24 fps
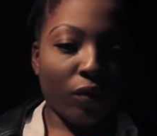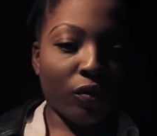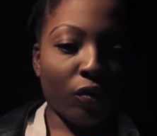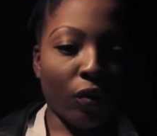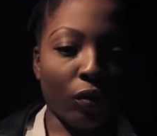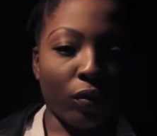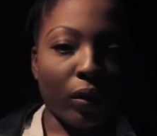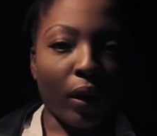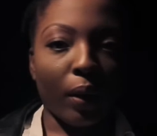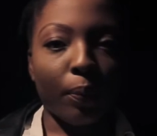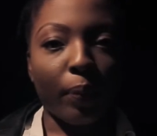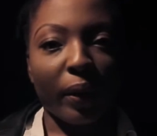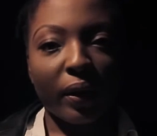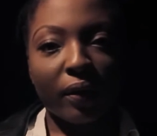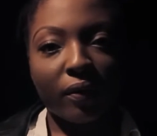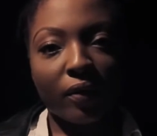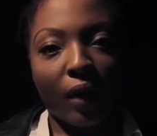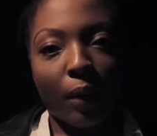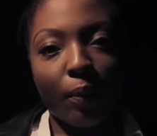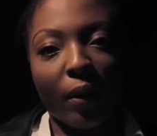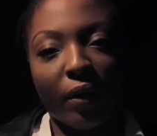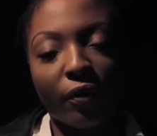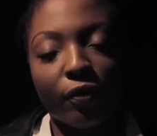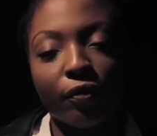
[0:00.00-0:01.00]
so that by the
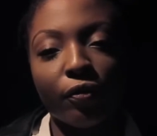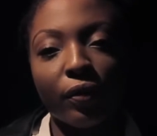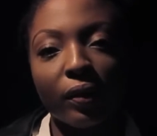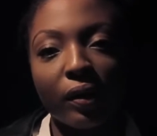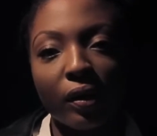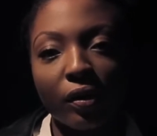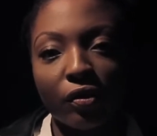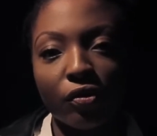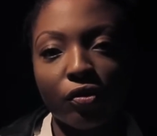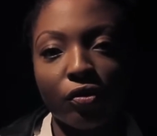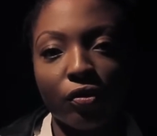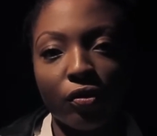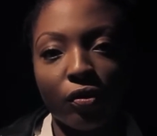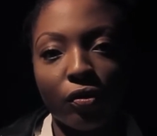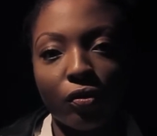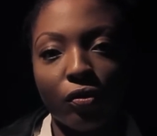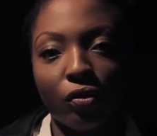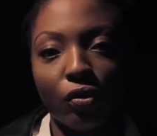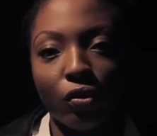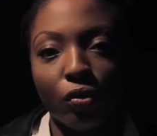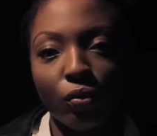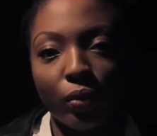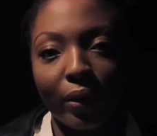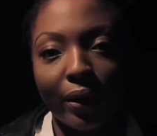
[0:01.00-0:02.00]
time I finish
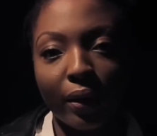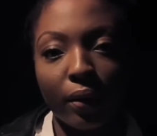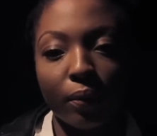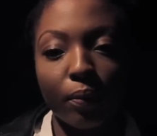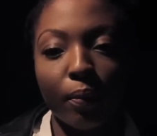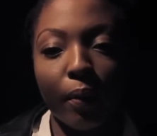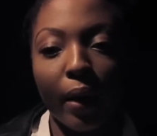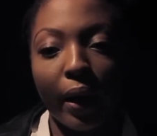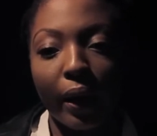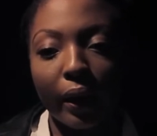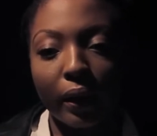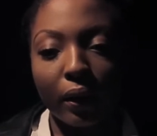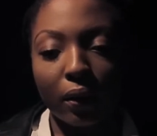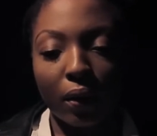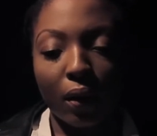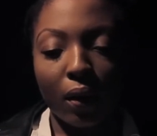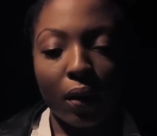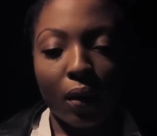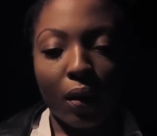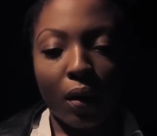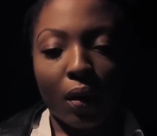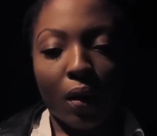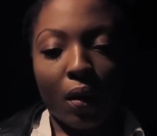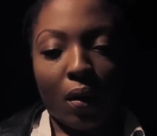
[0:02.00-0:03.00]
uni in May,
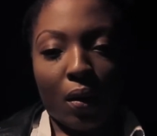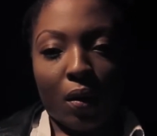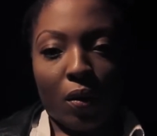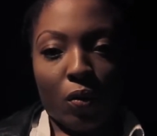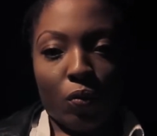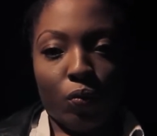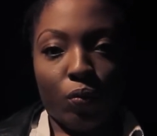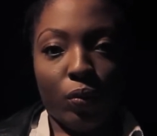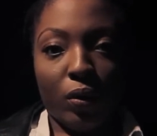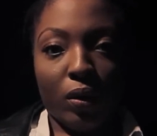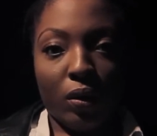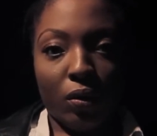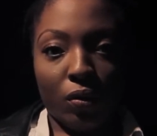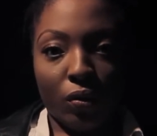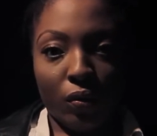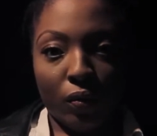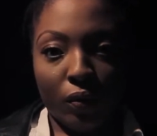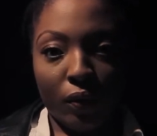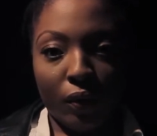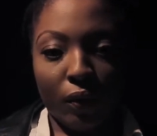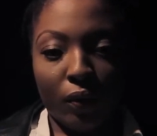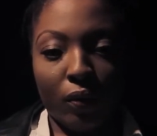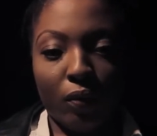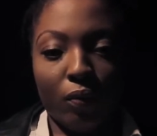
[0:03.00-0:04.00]
we
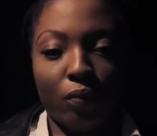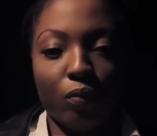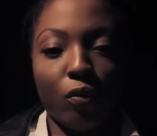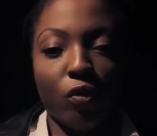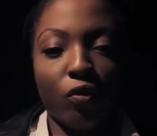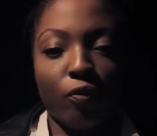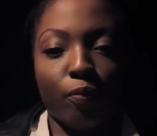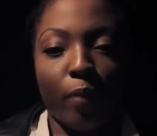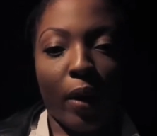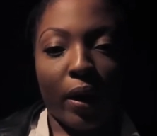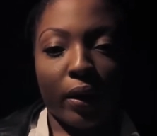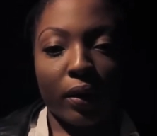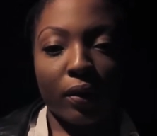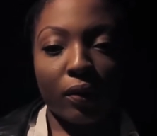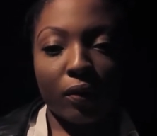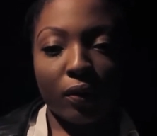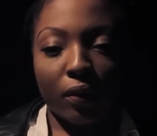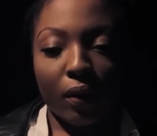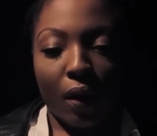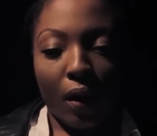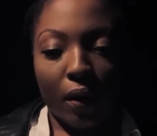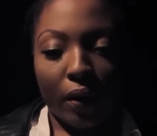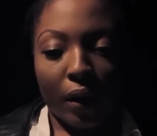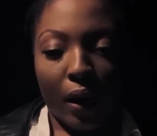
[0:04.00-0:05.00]
could move back
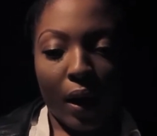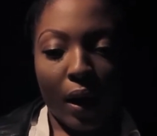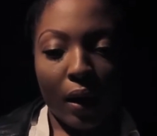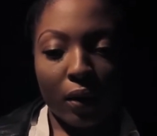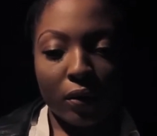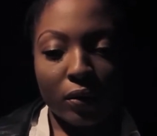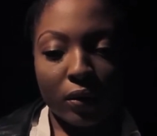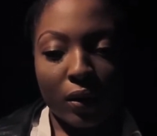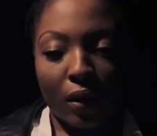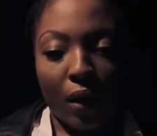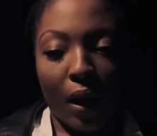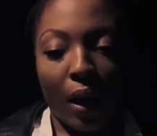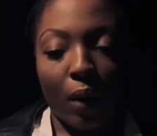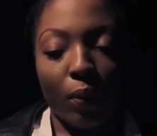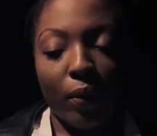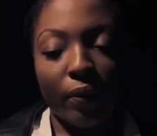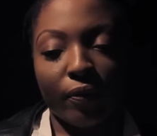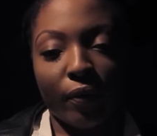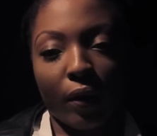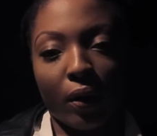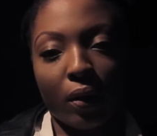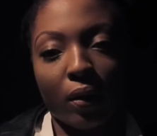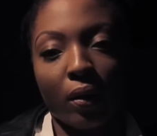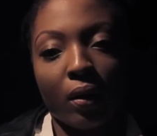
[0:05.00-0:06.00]
into the other house.
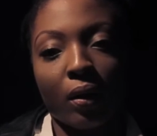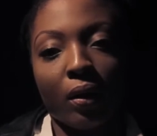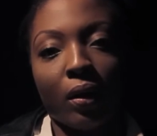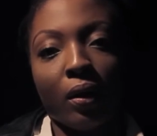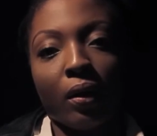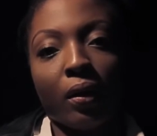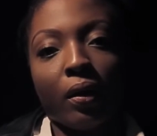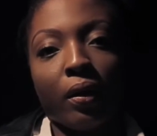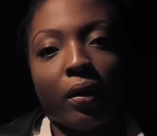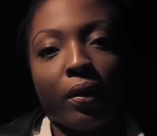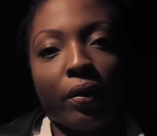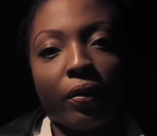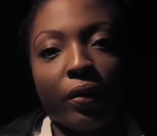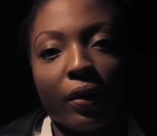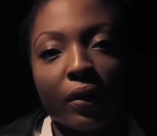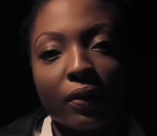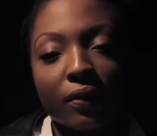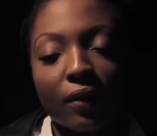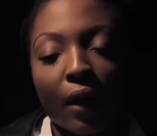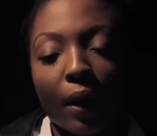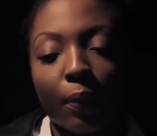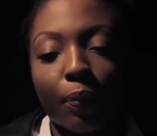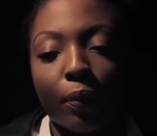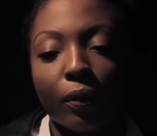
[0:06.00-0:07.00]
However,
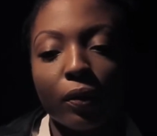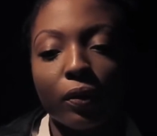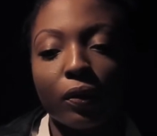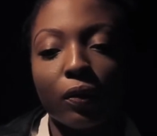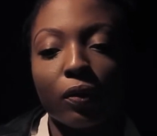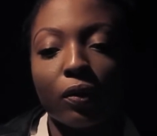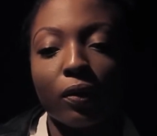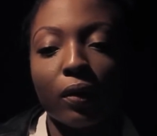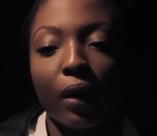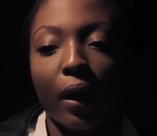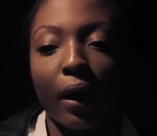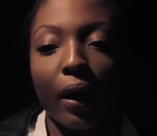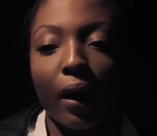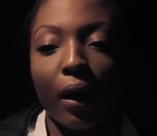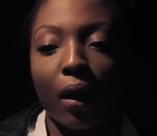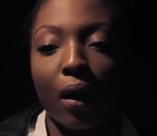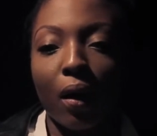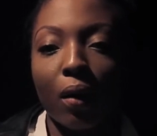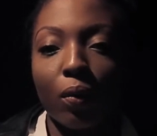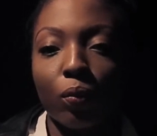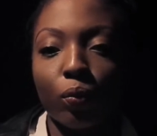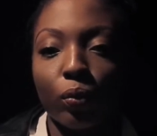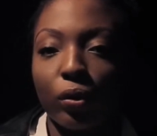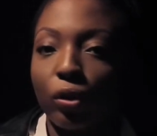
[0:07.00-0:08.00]
things happened that
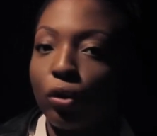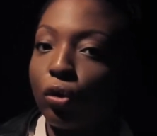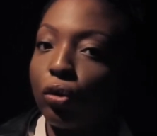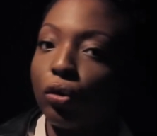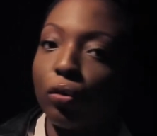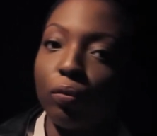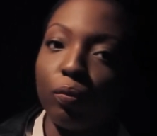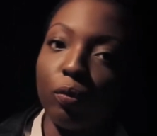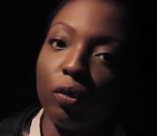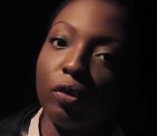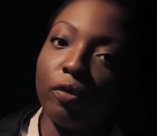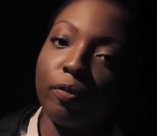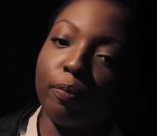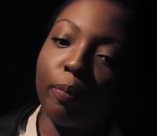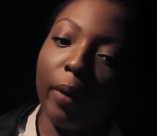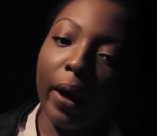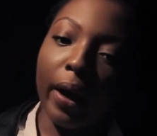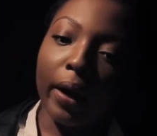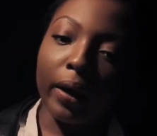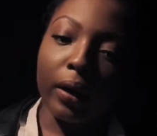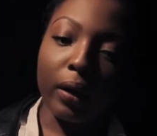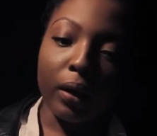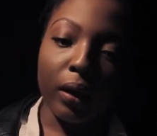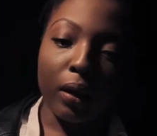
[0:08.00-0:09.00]
we couldn't move
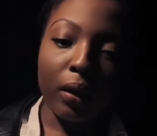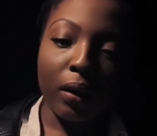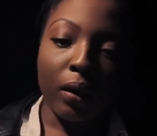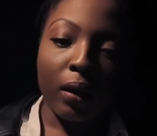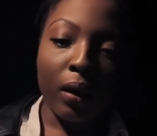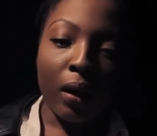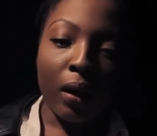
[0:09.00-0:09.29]
back.